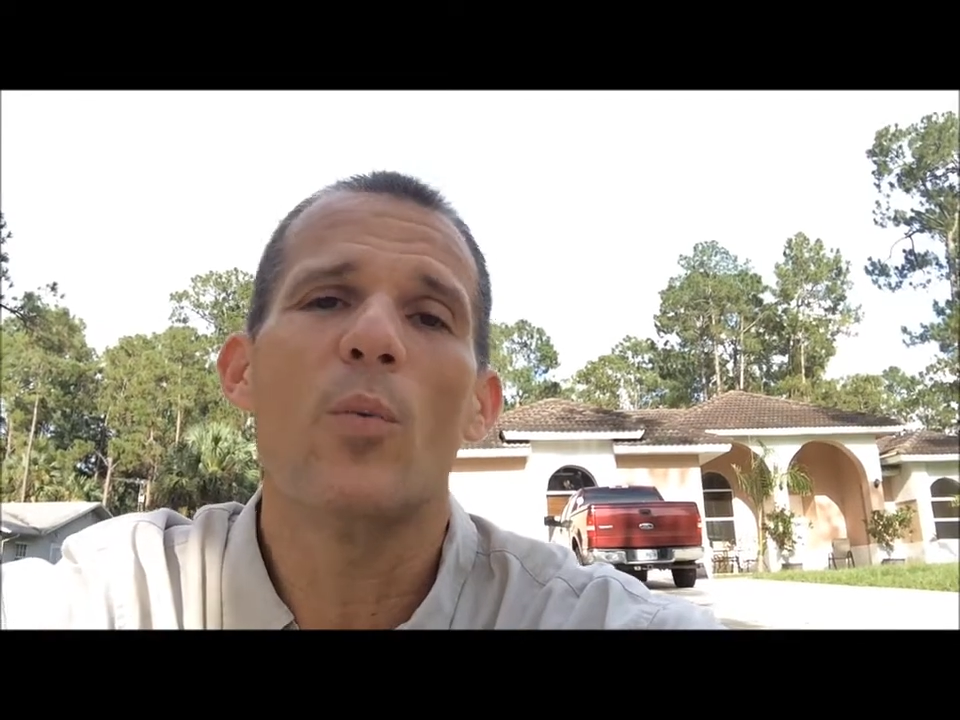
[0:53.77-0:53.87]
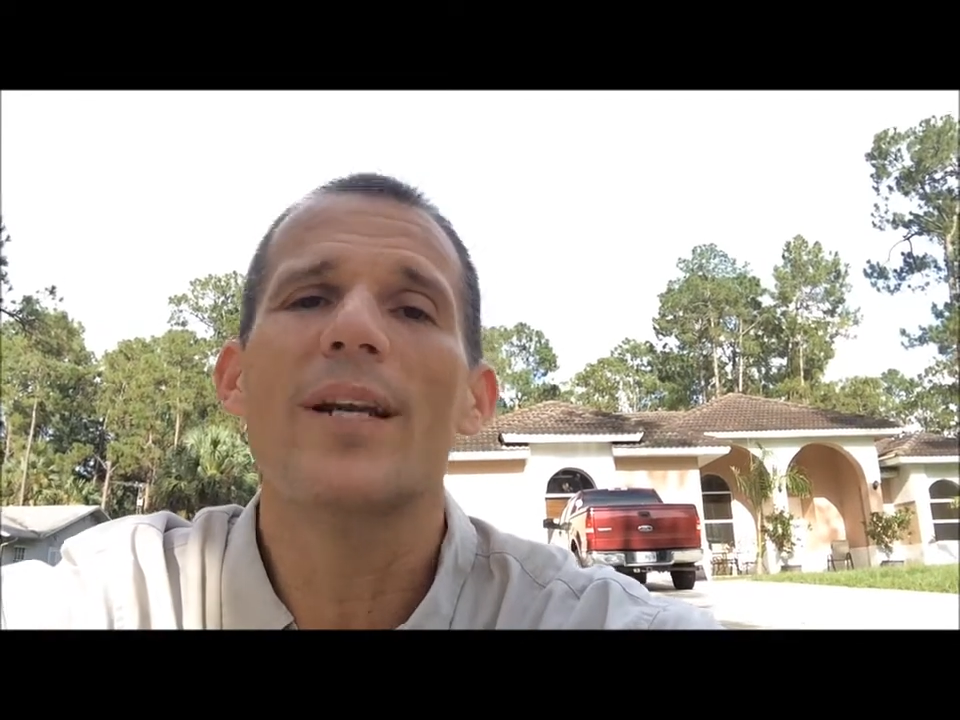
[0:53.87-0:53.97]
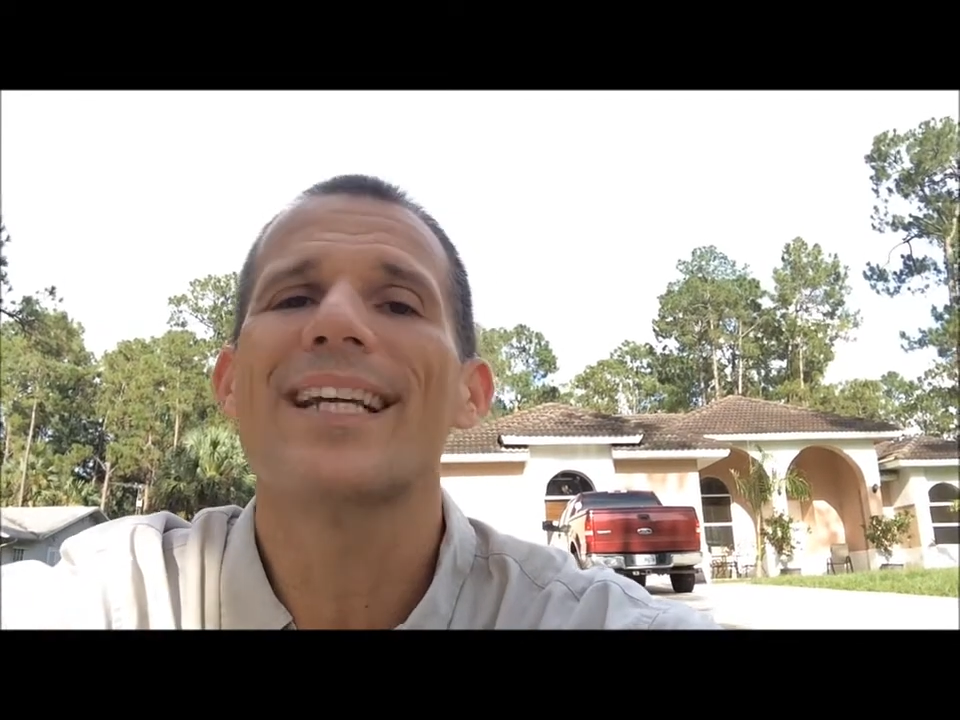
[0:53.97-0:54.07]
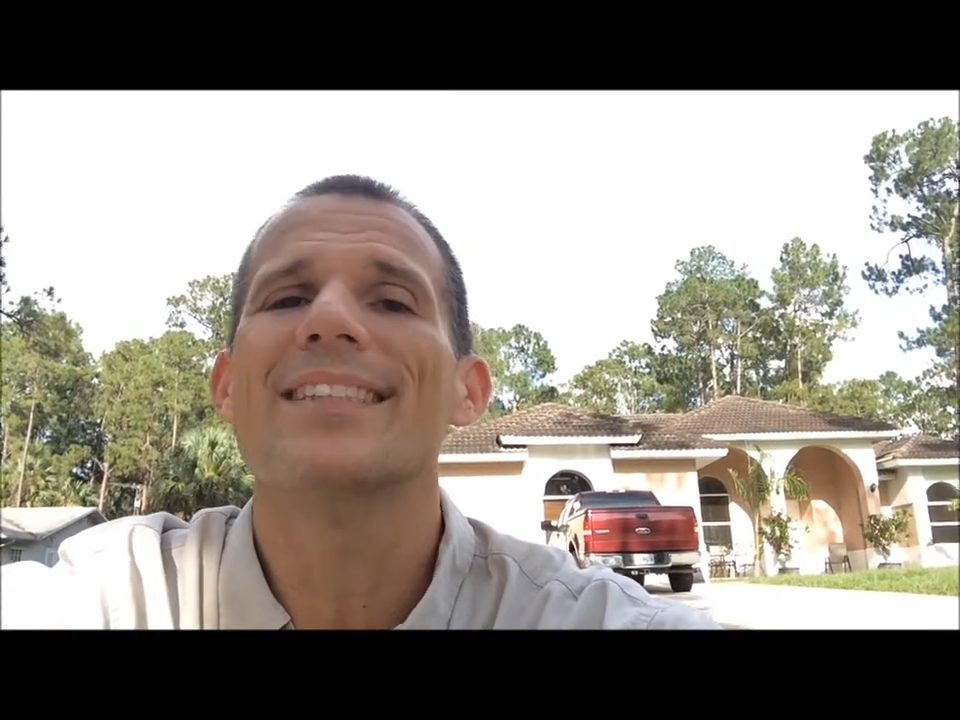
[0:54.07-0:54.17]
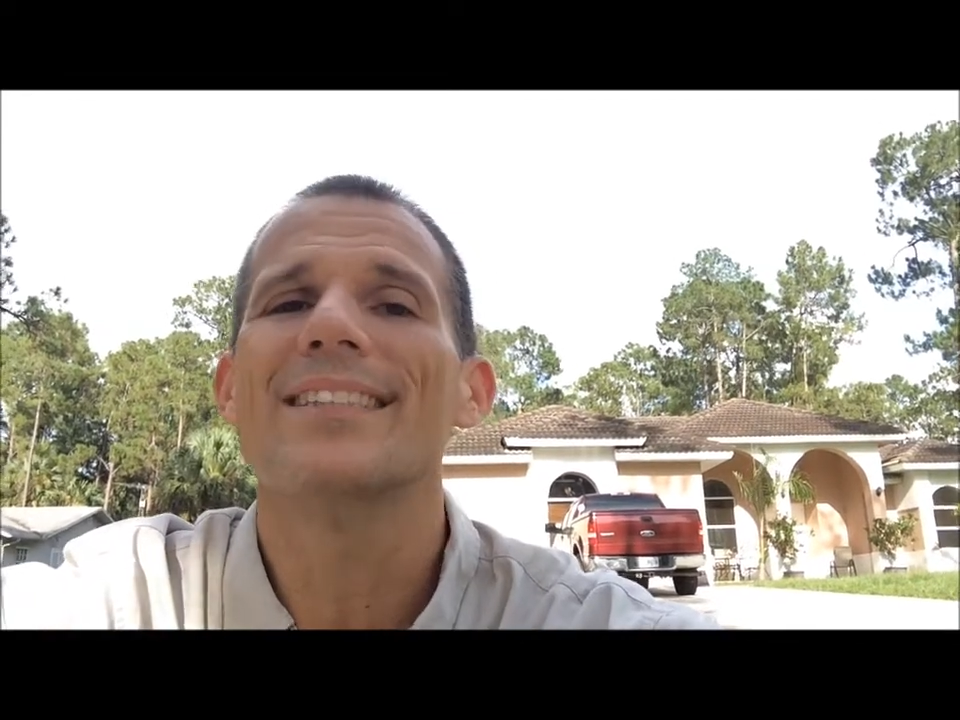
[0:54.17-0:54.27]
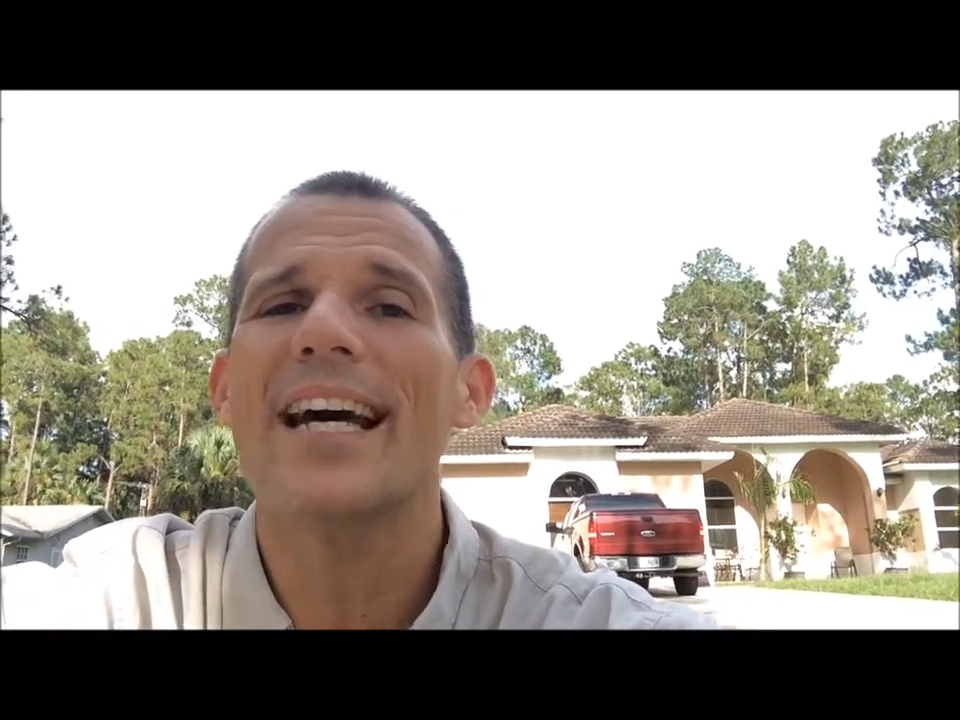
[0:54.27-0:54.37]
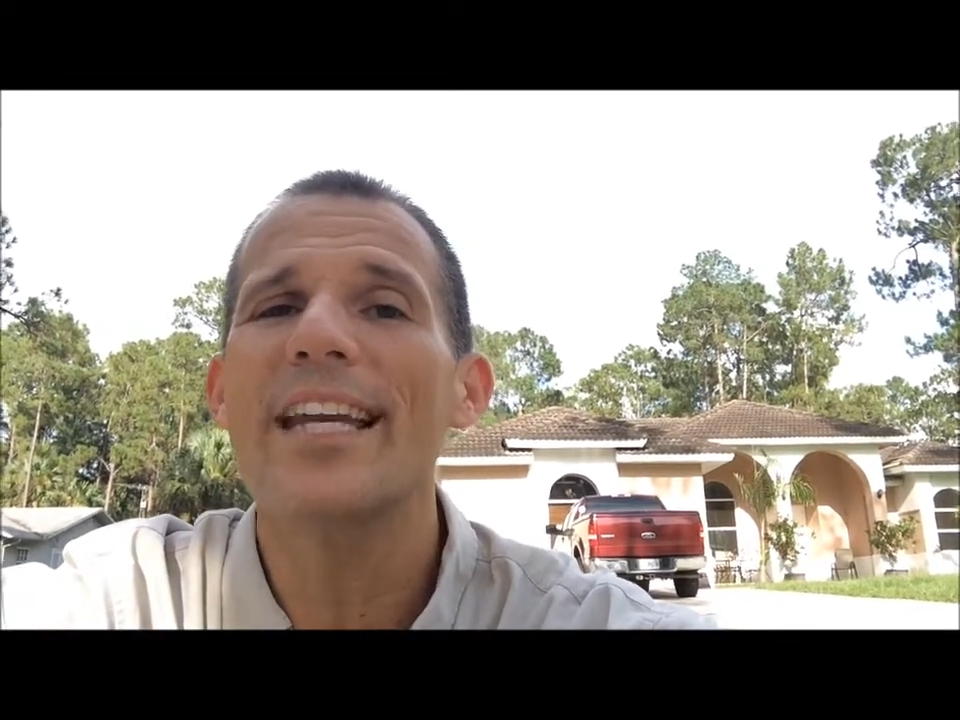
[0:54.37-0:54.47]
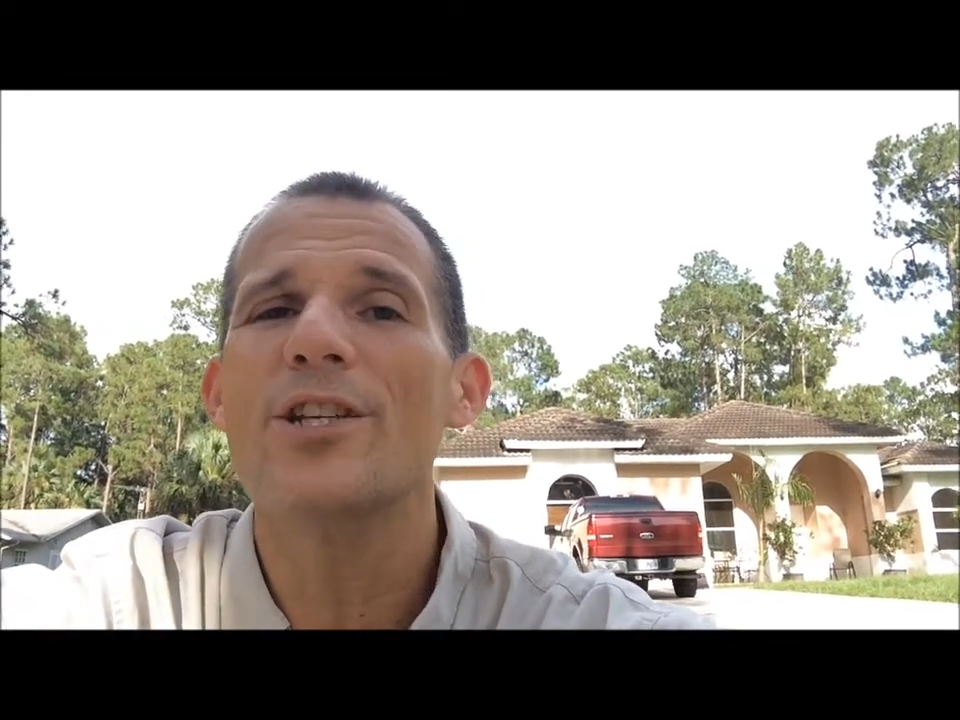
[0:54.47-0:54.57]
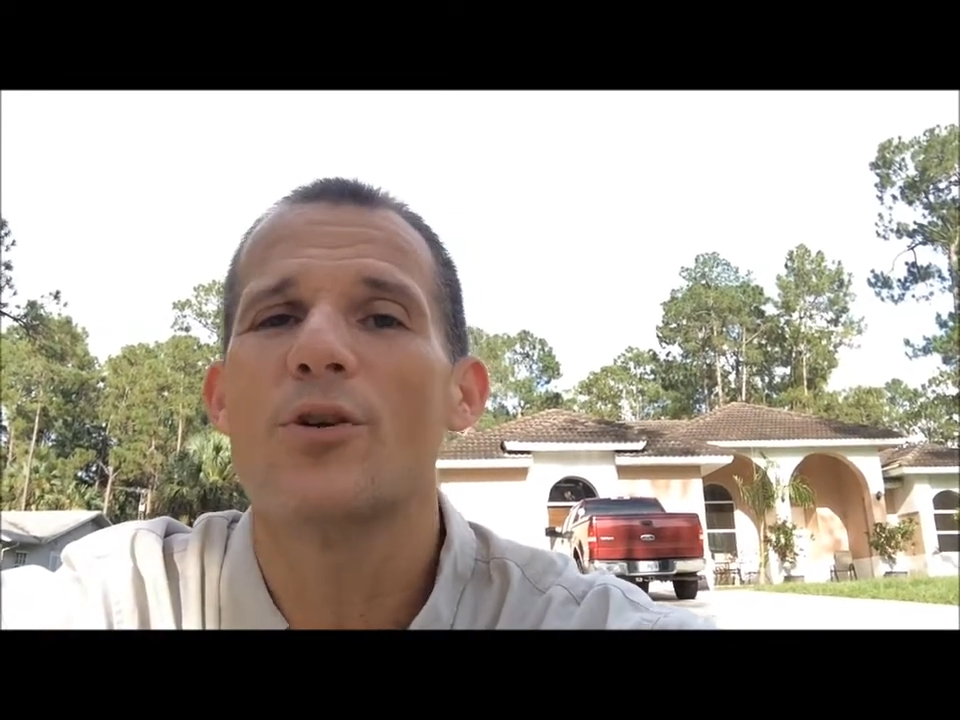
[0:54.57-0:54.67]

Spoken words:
What excited